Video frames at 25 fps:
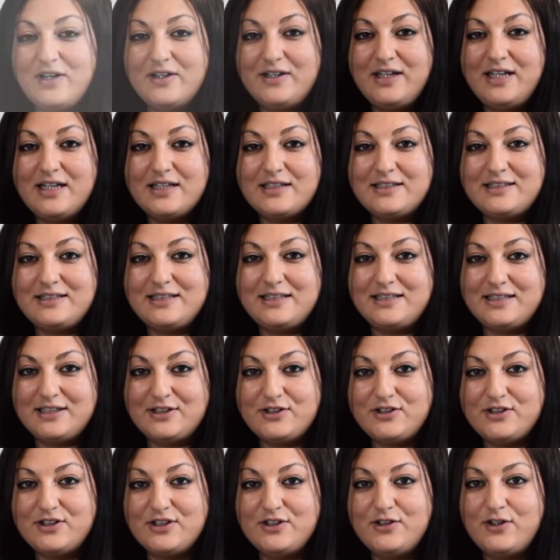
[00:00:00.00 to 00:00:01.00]
our next
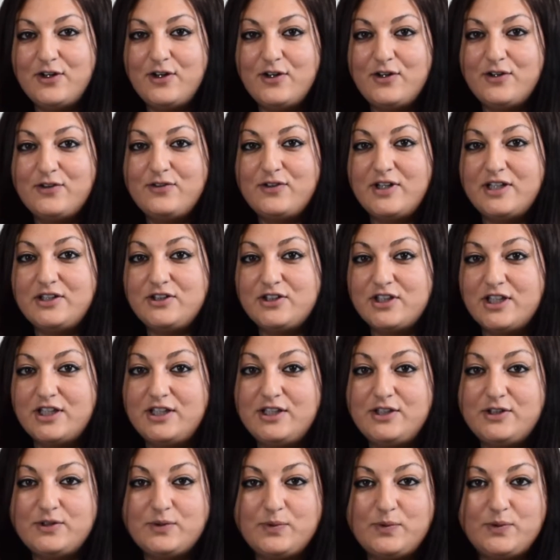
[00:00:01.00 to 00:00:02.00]
edition of A
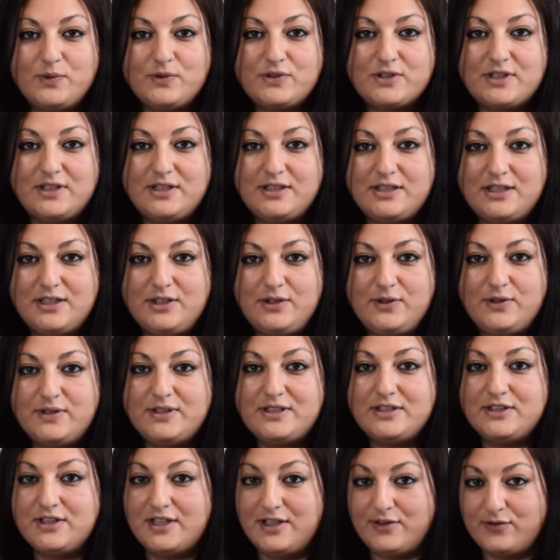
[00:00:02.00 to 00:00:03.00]
Journey Towards
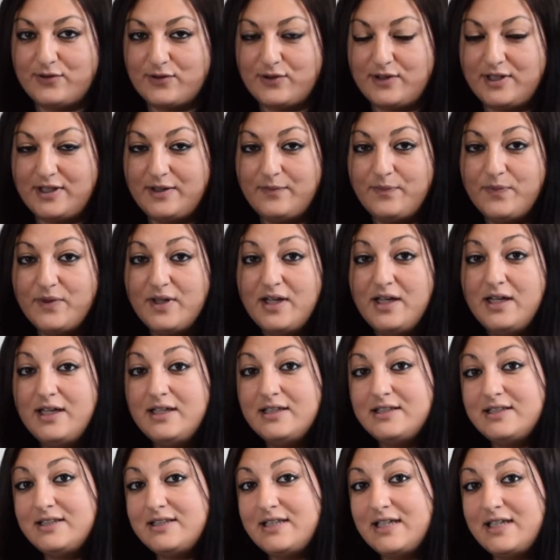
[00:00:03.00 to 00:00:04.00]
Continuous Delivery.
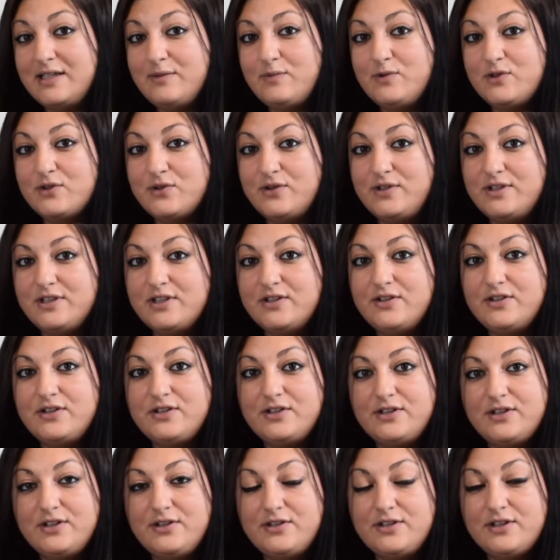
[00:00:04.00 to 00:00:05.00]
Today I'm joined in
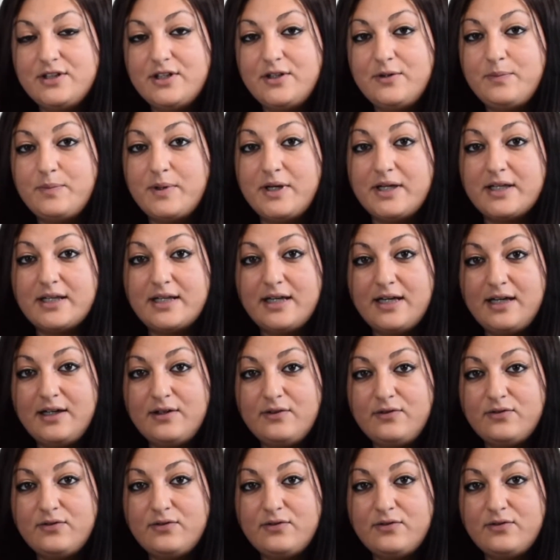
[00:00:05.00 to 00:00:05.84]
the studio by Gav